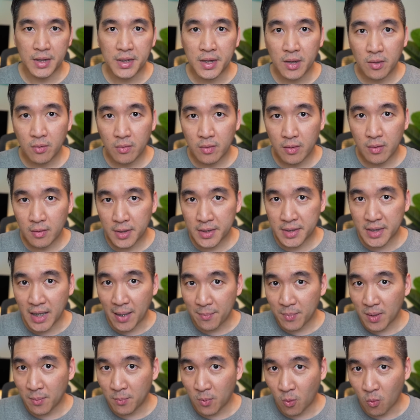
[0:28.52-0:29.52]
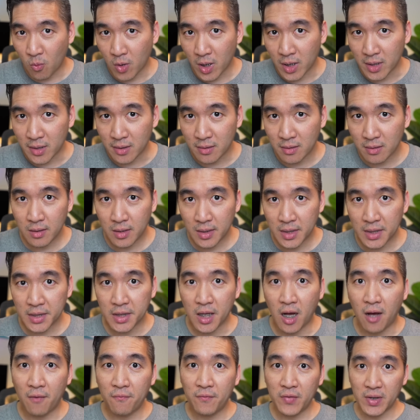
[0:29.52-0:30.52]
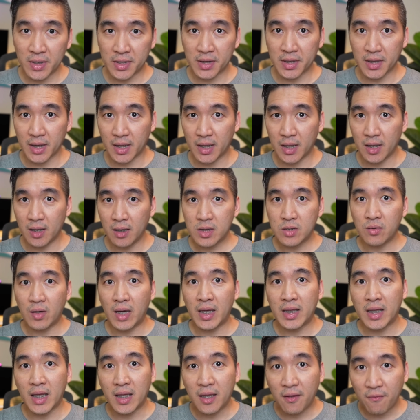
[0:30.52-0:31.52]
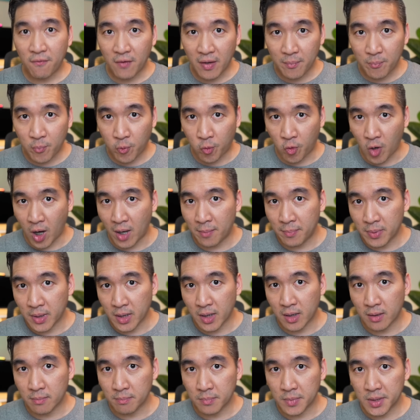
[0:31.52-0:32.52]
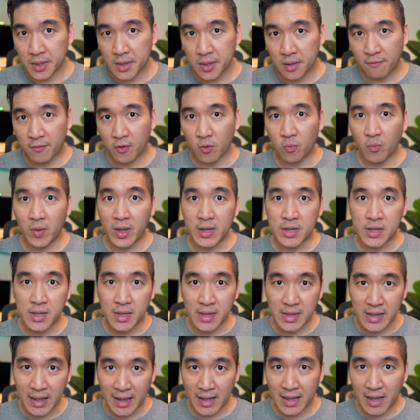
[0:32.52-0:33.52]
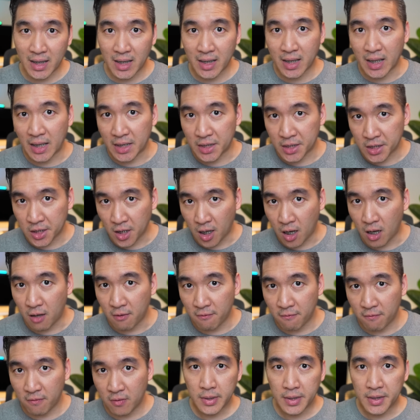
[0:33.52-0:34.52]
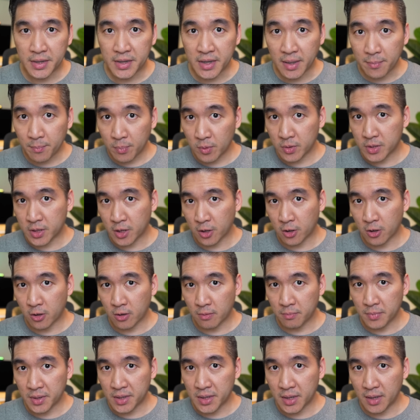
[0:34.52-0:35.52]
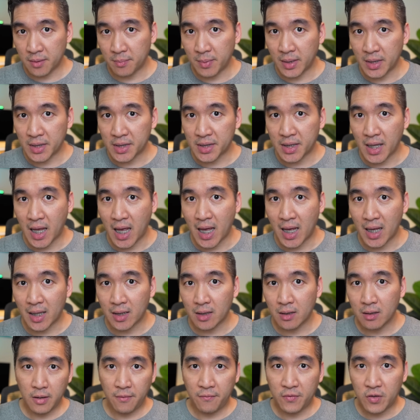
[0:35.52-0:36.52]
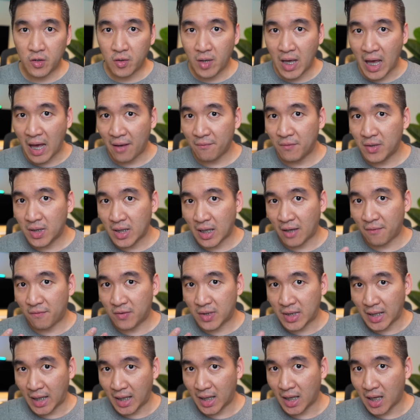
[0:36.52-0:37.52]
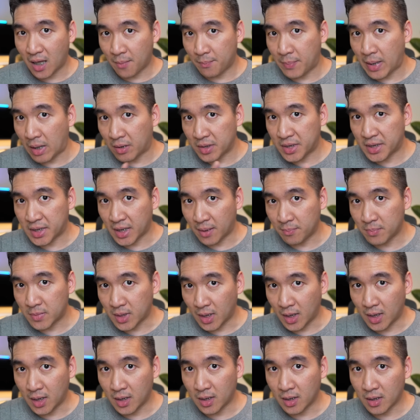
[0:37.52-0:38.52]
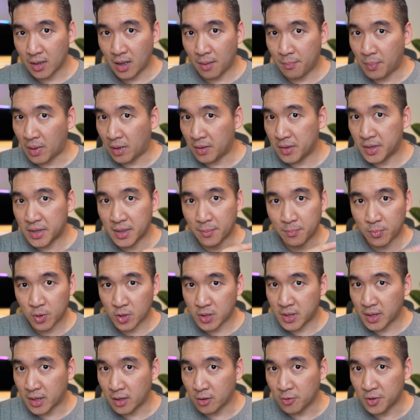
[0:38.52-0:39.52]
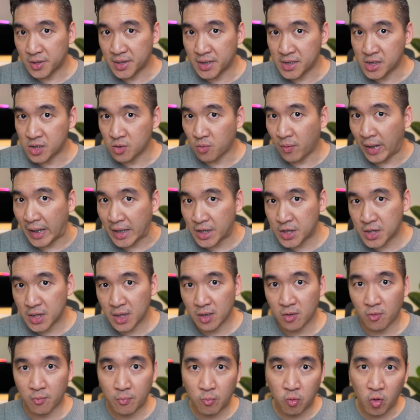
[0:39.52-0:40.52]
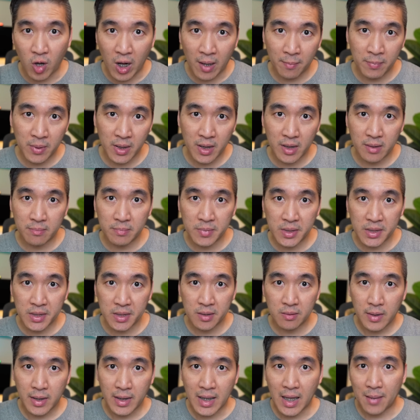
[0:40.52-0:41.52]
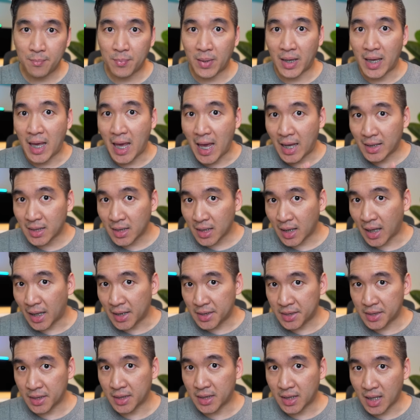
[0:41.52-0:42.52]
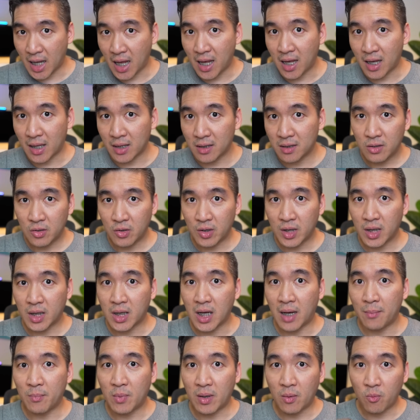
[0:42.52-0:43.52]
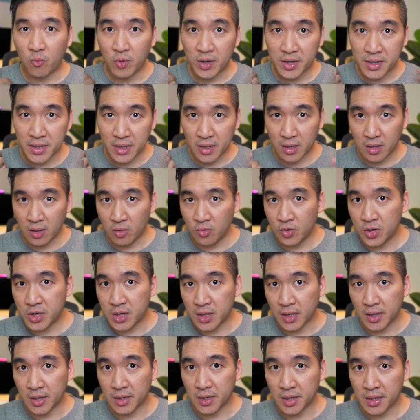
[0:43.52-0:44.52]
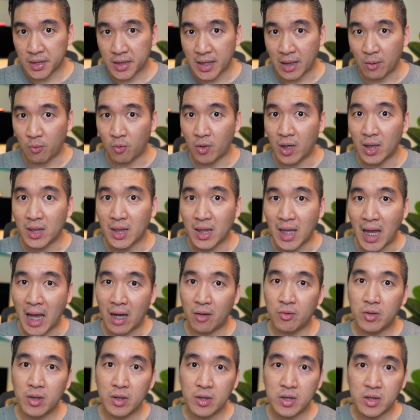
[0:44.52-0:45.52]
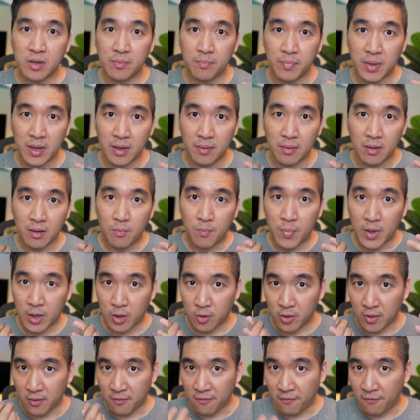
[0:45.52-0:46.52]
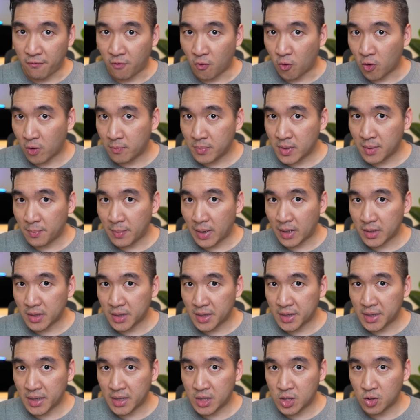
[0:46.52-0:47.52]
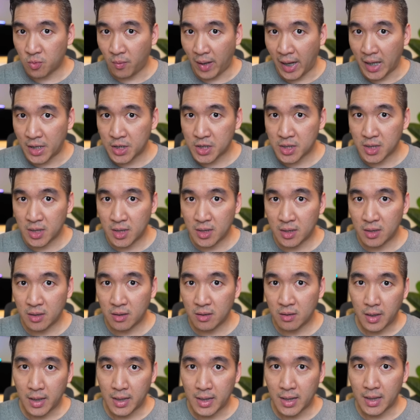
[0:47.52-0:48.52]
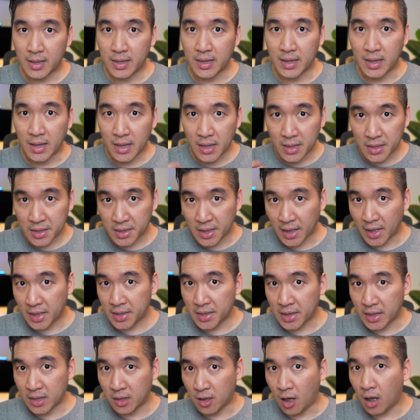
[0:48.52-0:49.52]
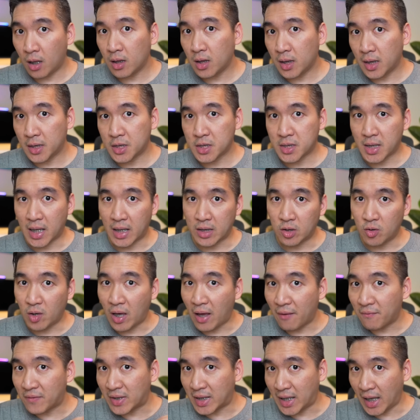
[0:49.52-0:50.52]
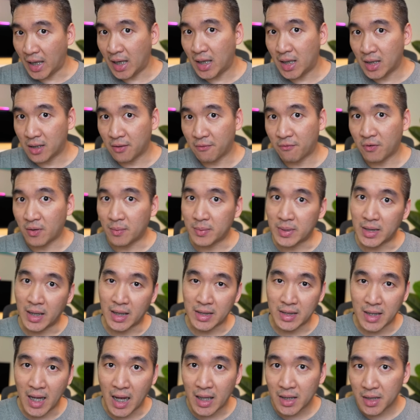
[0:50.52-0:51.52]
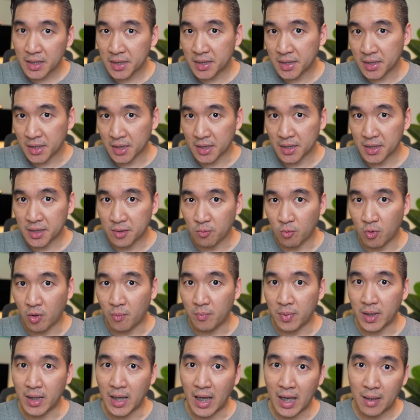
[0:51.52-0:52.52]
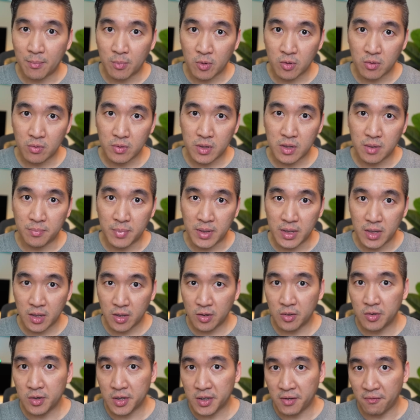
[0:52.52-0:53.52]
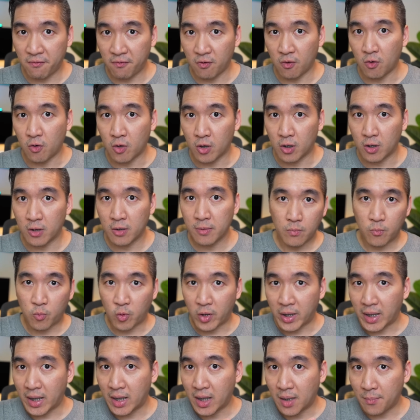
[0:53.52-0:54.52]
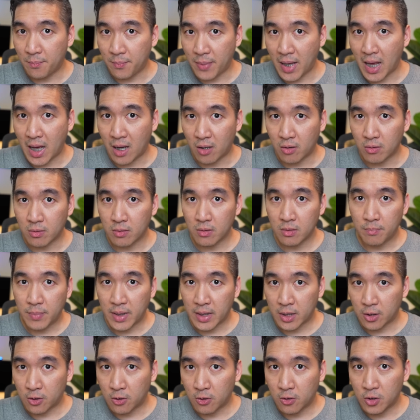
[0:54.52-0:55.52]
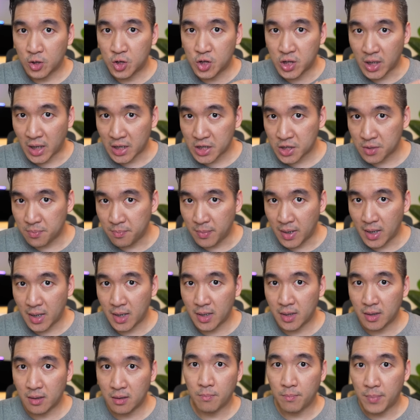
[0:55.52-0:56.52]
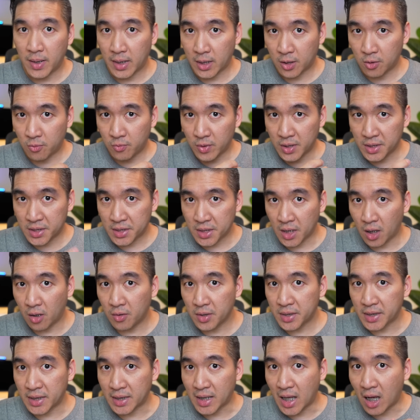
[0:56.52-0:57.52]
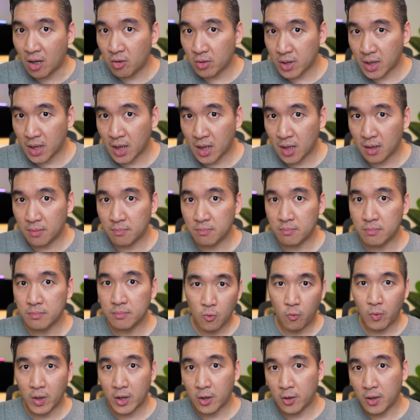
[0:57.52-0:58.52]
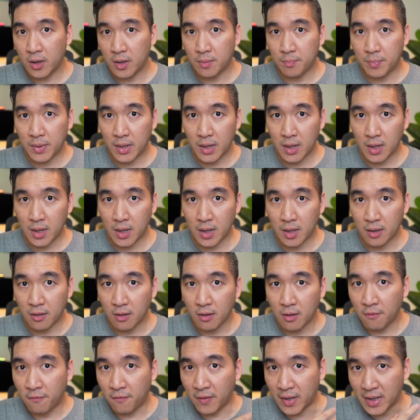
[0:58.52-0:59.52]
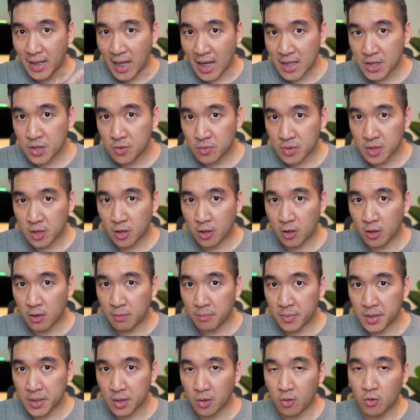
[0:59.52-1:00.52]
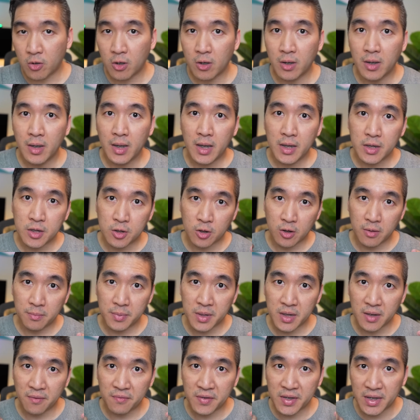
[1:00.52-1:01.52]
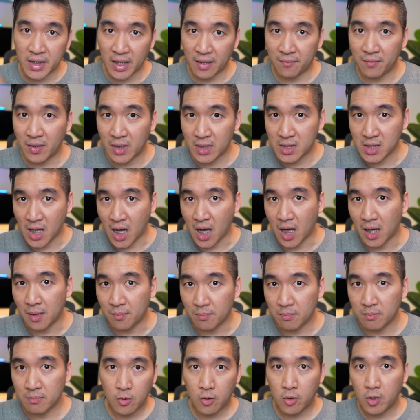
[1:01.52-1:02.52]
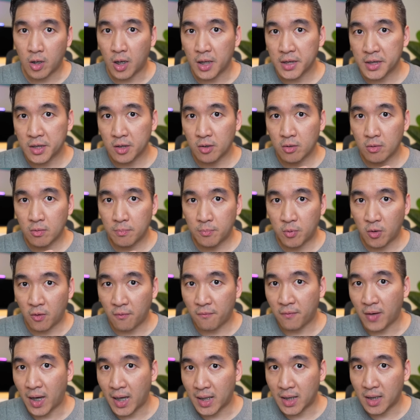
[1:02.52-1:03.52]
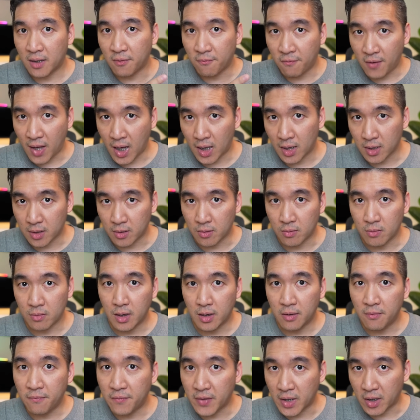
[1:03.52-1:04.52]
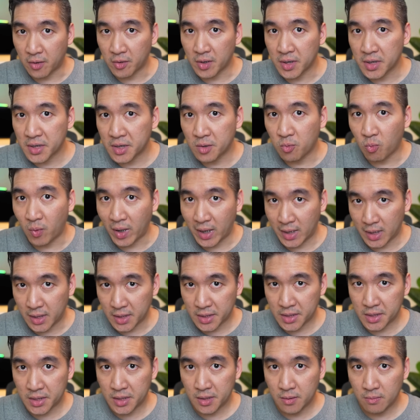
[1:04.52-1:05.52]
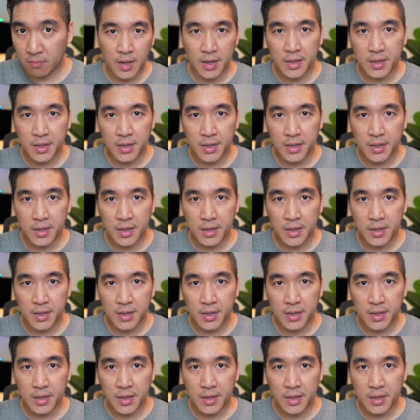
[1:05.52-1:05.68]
So step number one, it is obviously to identify problems for which data can solve. In simple terms, it means that if you have enough data about something, about some particular situation or problems, and that by analyzing that, you could come up with solutions that will allow you to be better informed about the situation, and then the insights and knowledge that you have gained from the analysis will be able to be used for bringing about better judgment judgment, better results and outcome, whether it be in financial terms or in terms of saving time, or also providing value in various ways.